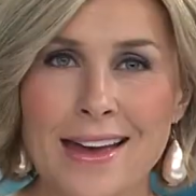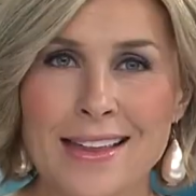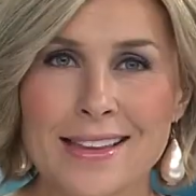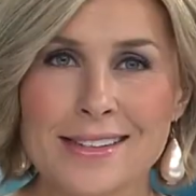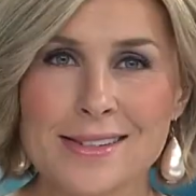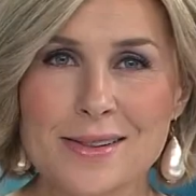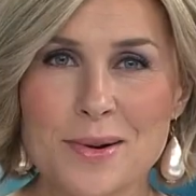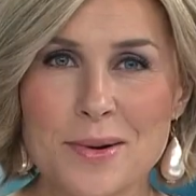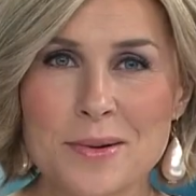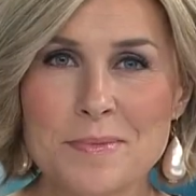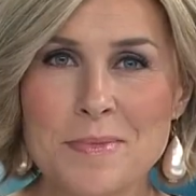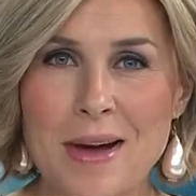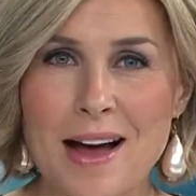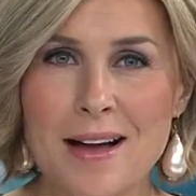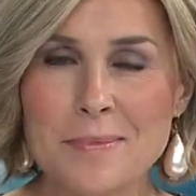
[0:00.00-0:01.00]
This Norton
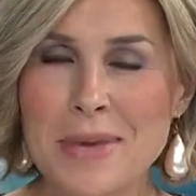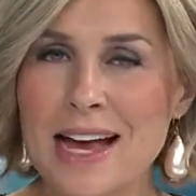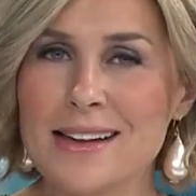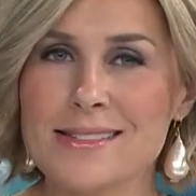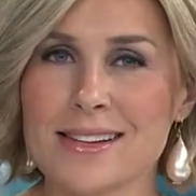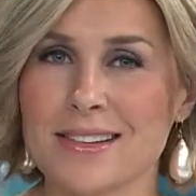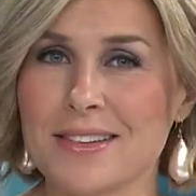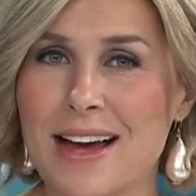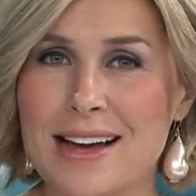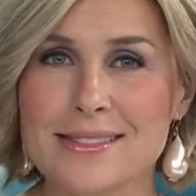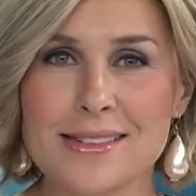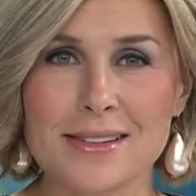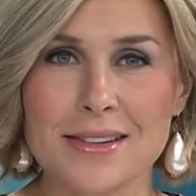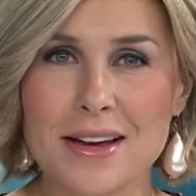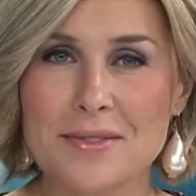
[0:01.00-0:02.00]
mom has a lot
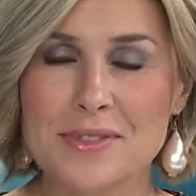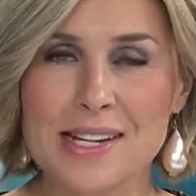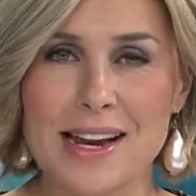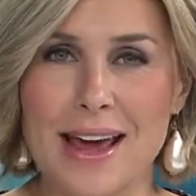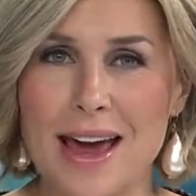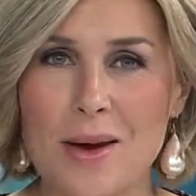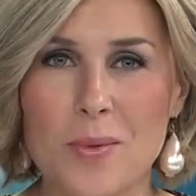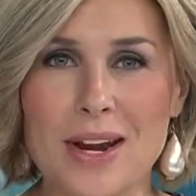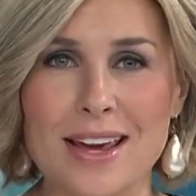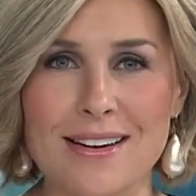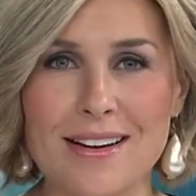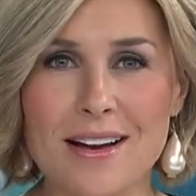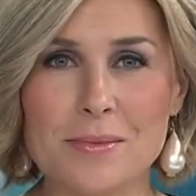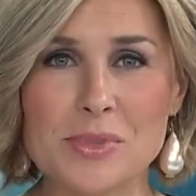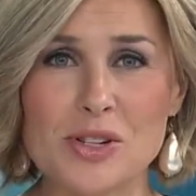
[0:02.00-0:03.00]
to love today when it
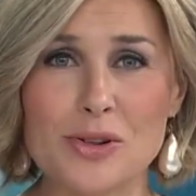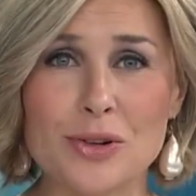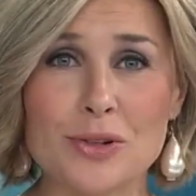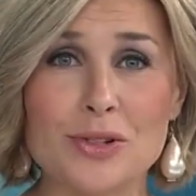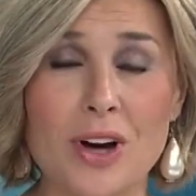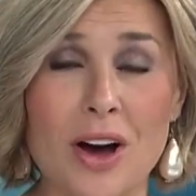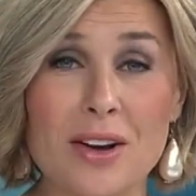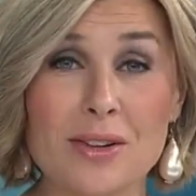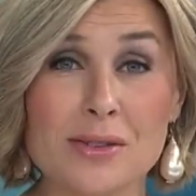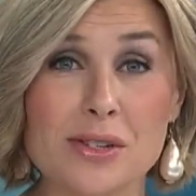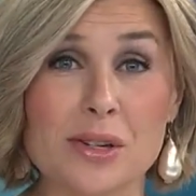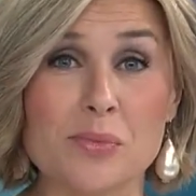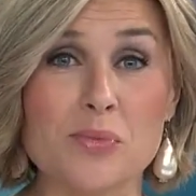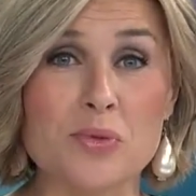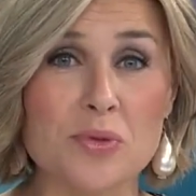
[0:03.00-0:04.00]
comes to her daughter's
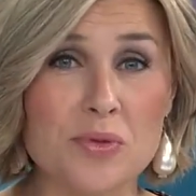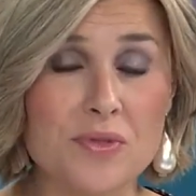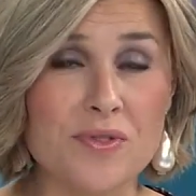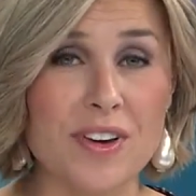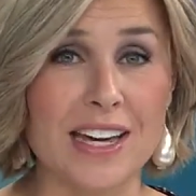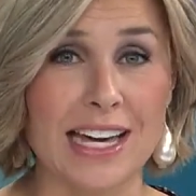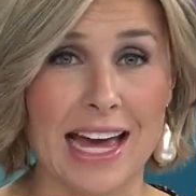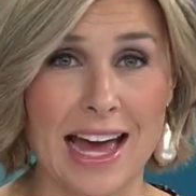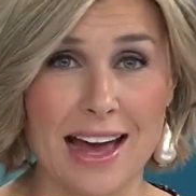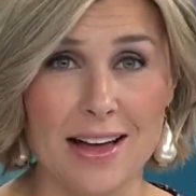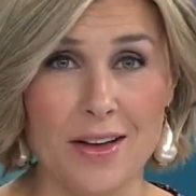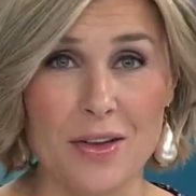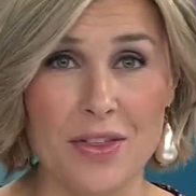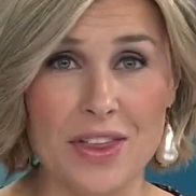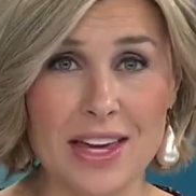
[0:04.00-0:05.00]
improving
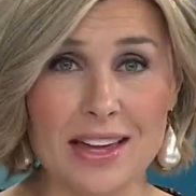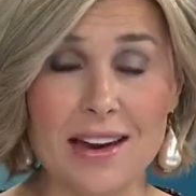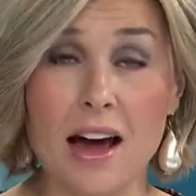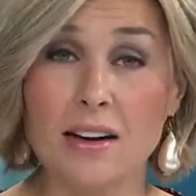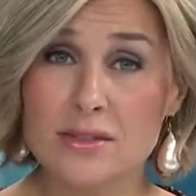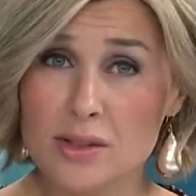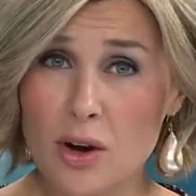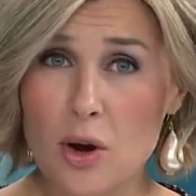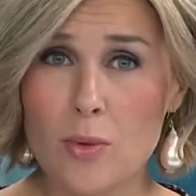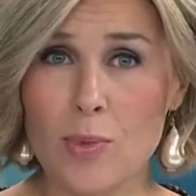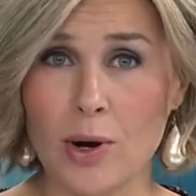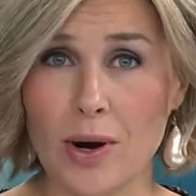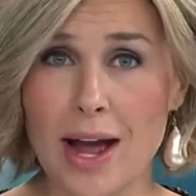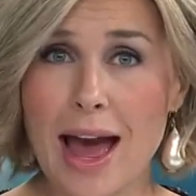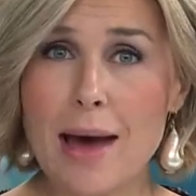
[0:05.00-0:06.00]
health. In
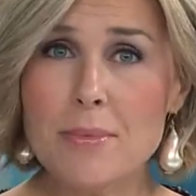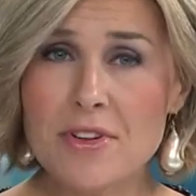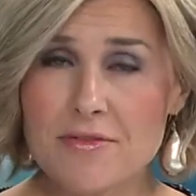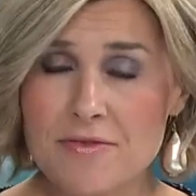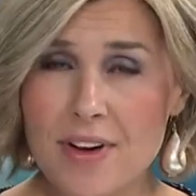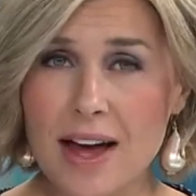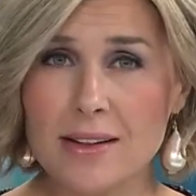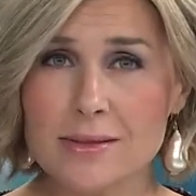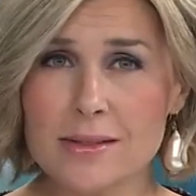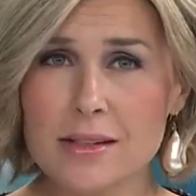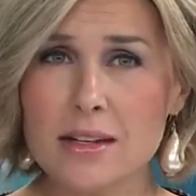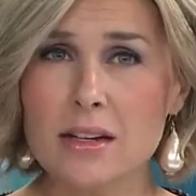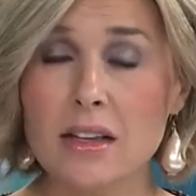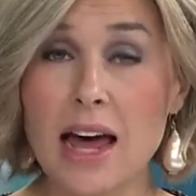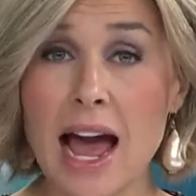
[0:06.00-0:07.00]
October, Emma Pfouts
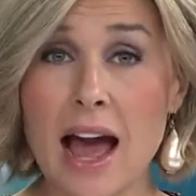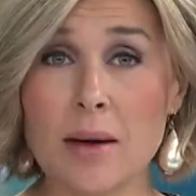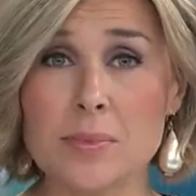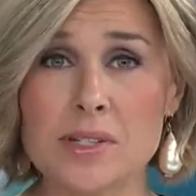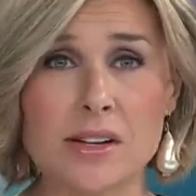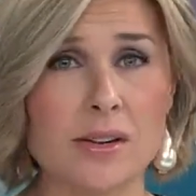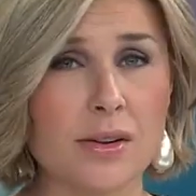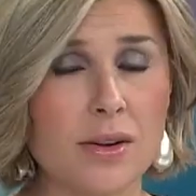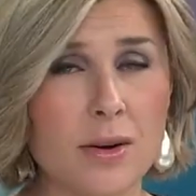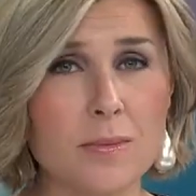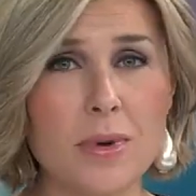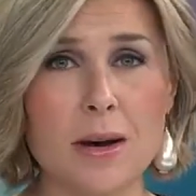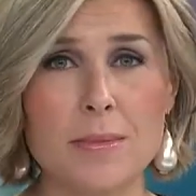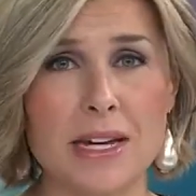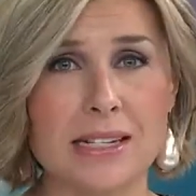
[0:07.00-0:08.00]
collapsed at her
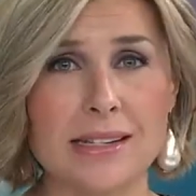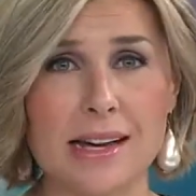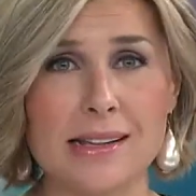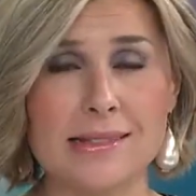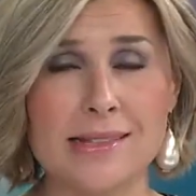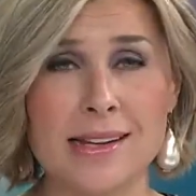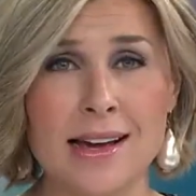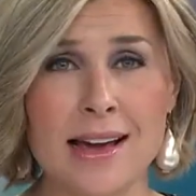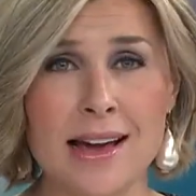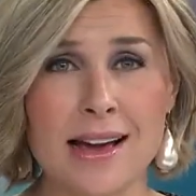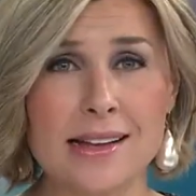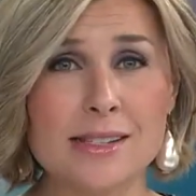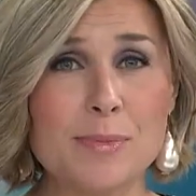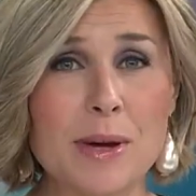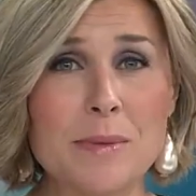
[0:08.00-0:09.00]
homecoming dance
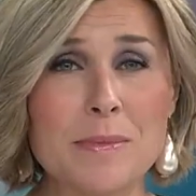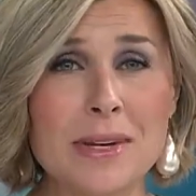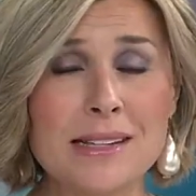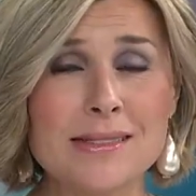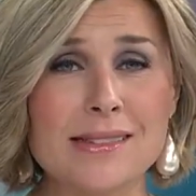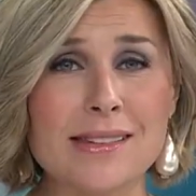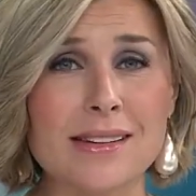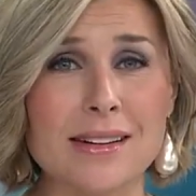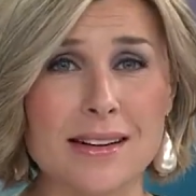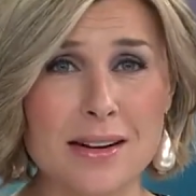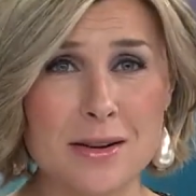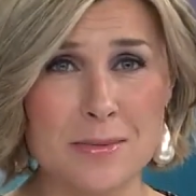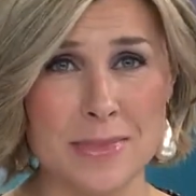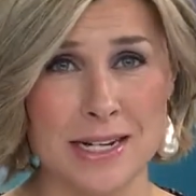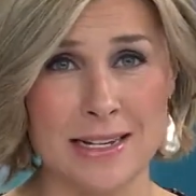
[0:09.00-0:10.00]
and spent months in a
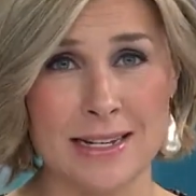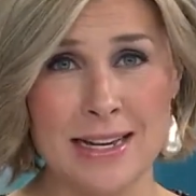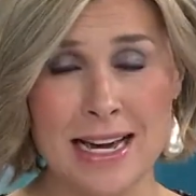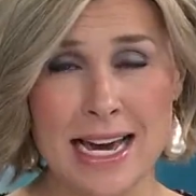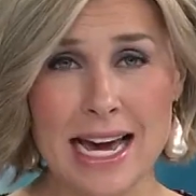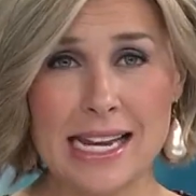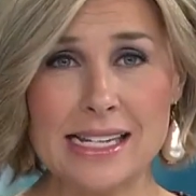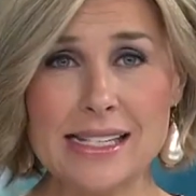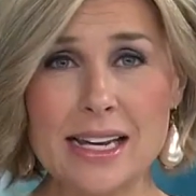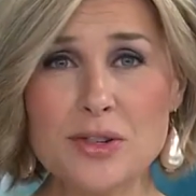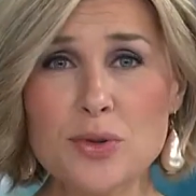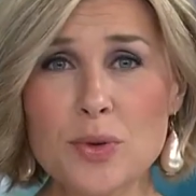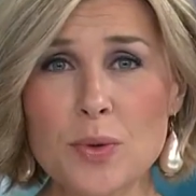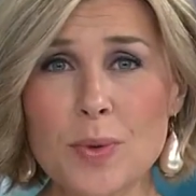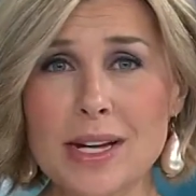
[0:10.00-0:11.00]
coma. And as
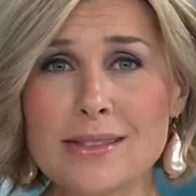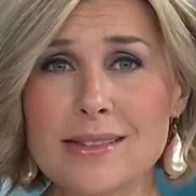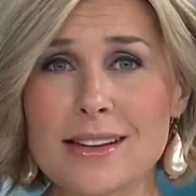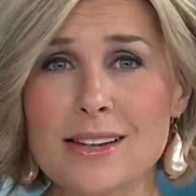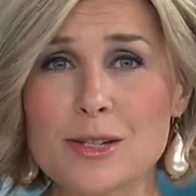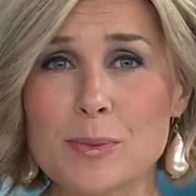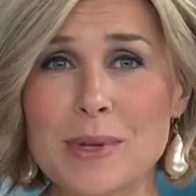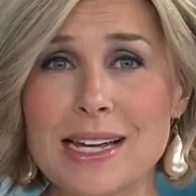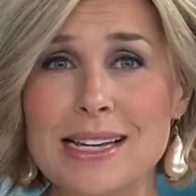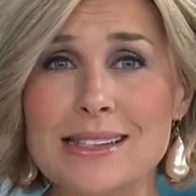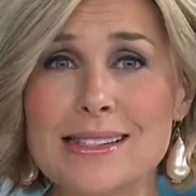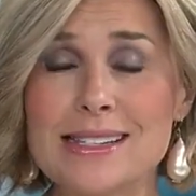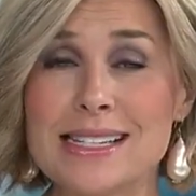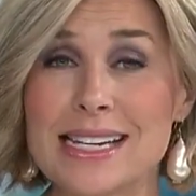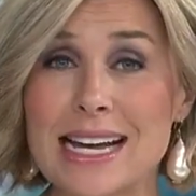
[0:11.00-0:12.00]
Andrew Horansky
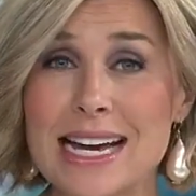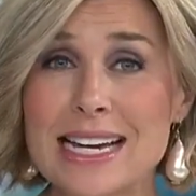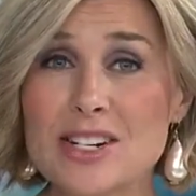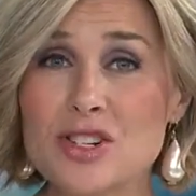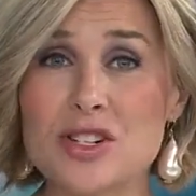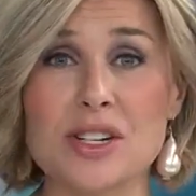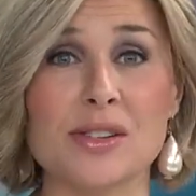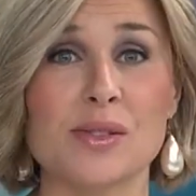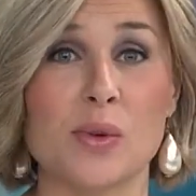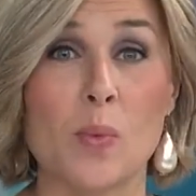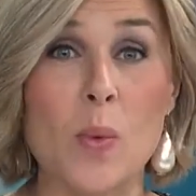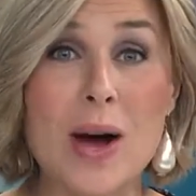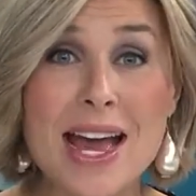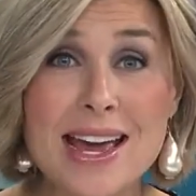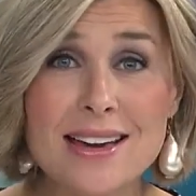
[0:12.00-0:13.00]
explains, today she's
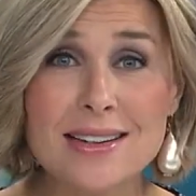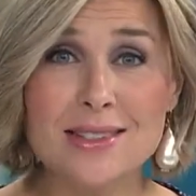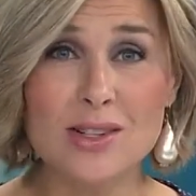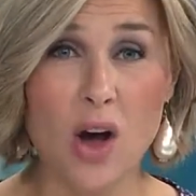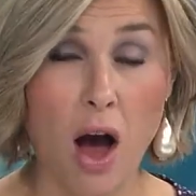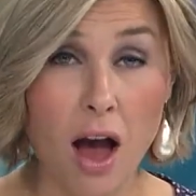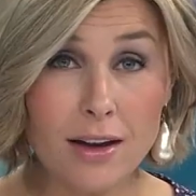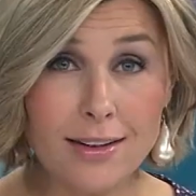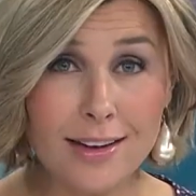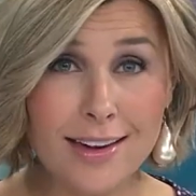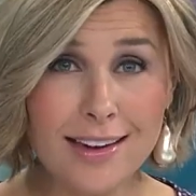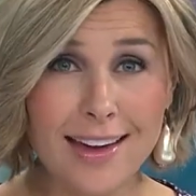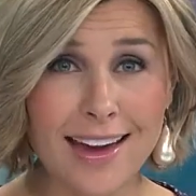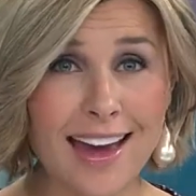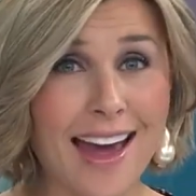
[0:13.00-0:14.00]
awake,
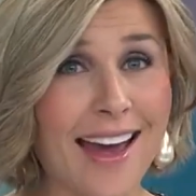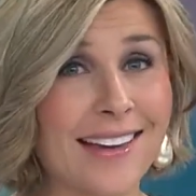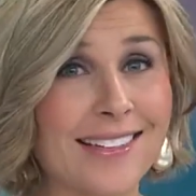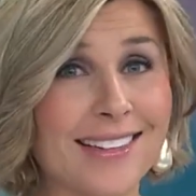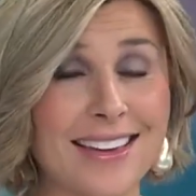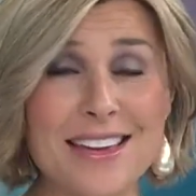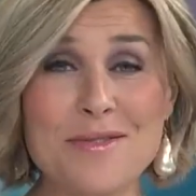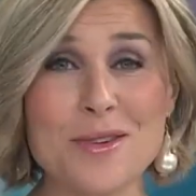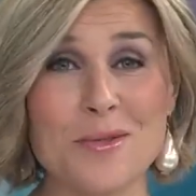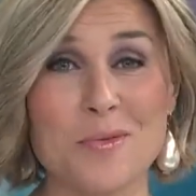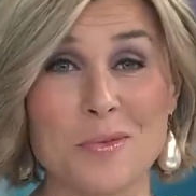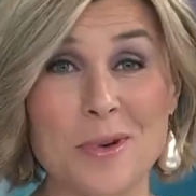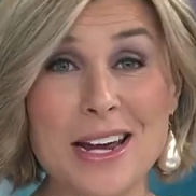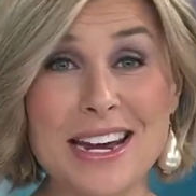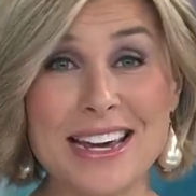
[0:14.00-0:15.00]
talking, and even
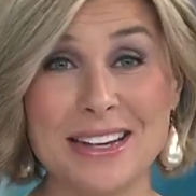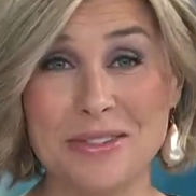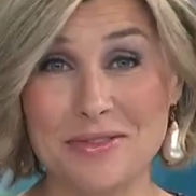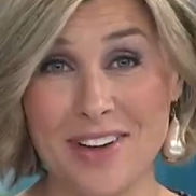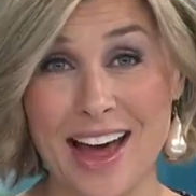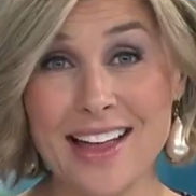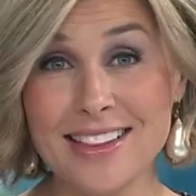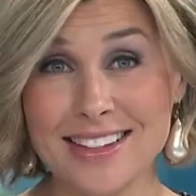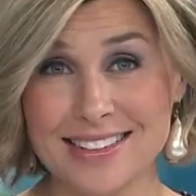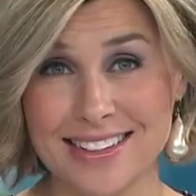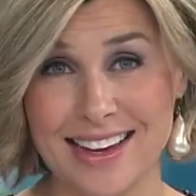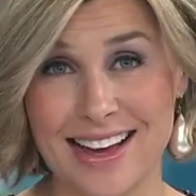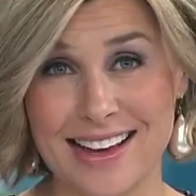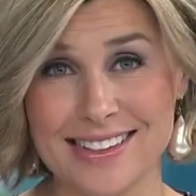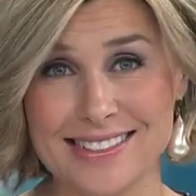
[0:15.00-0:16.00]
reading
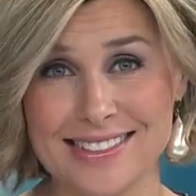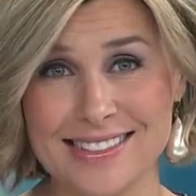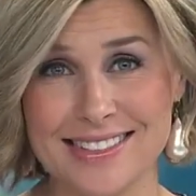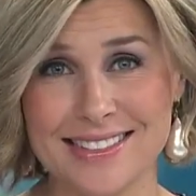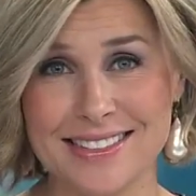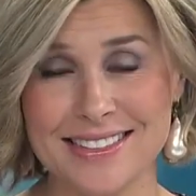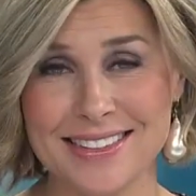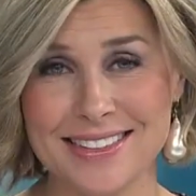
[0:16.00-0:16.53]
Valentine's.